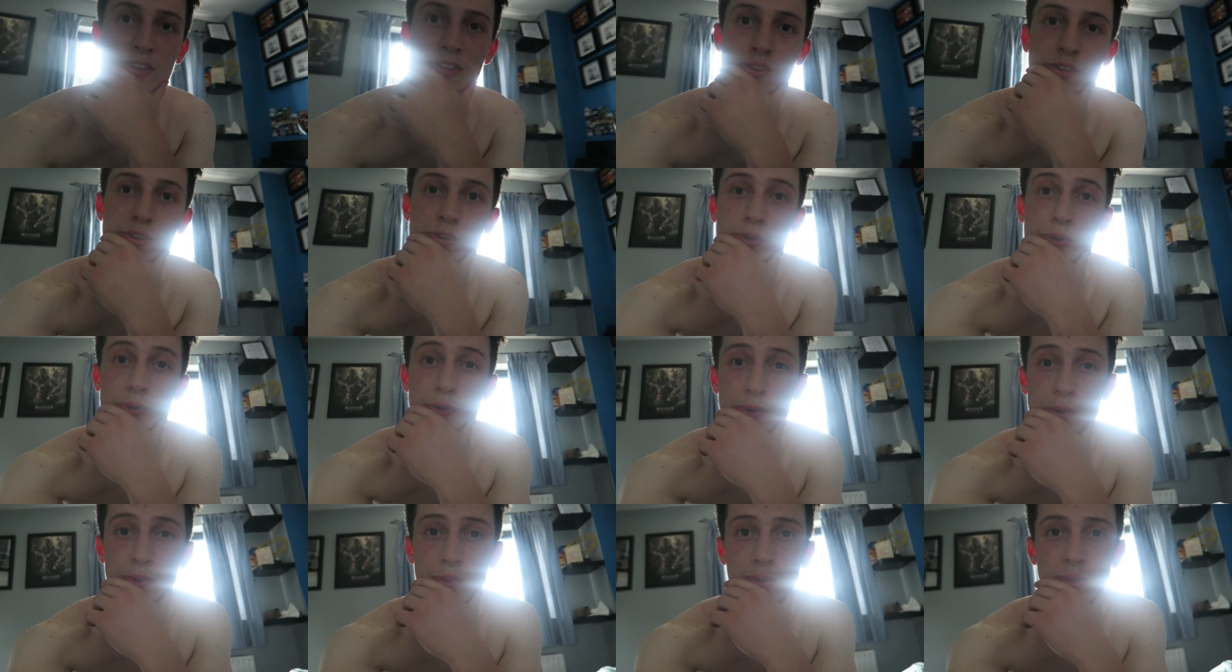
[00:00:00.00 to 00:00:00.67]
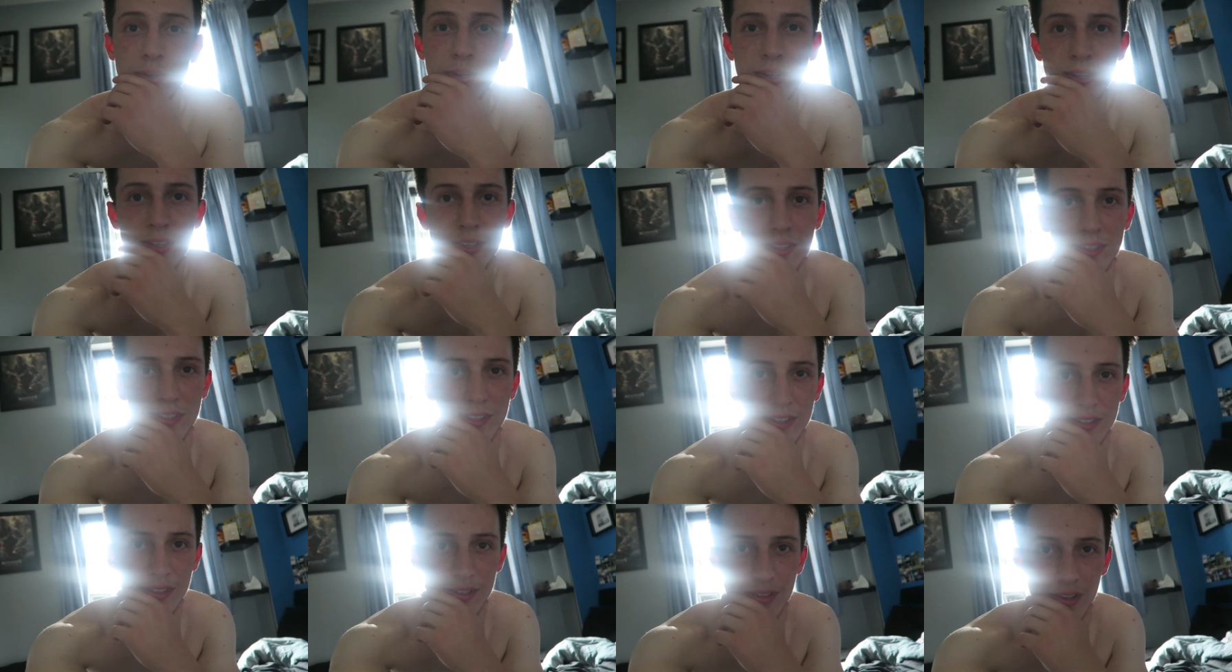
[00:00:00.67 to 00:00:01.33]
to do
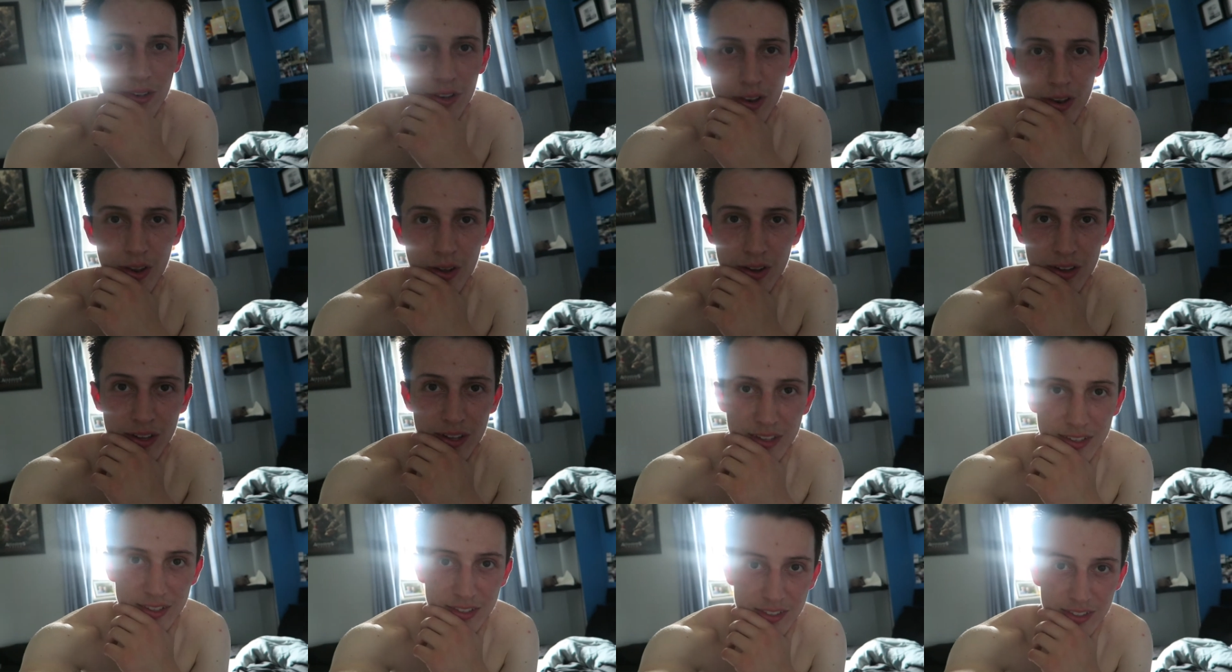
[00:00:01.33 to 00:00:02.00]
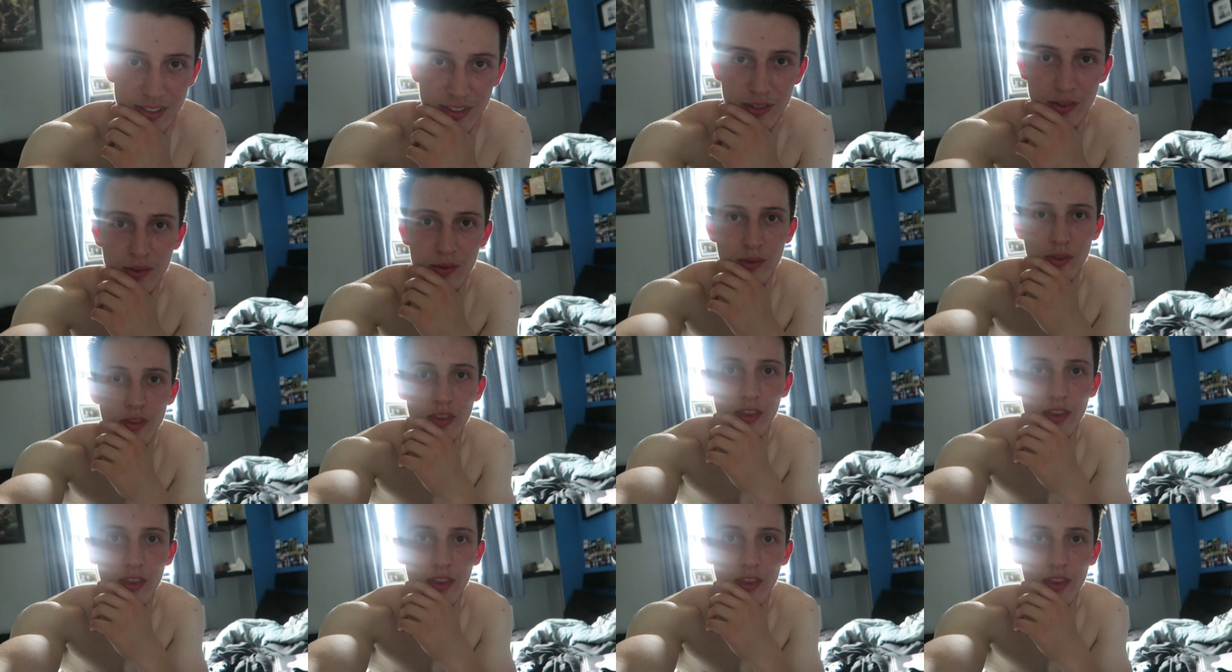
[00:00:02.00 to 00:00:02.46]
this light is not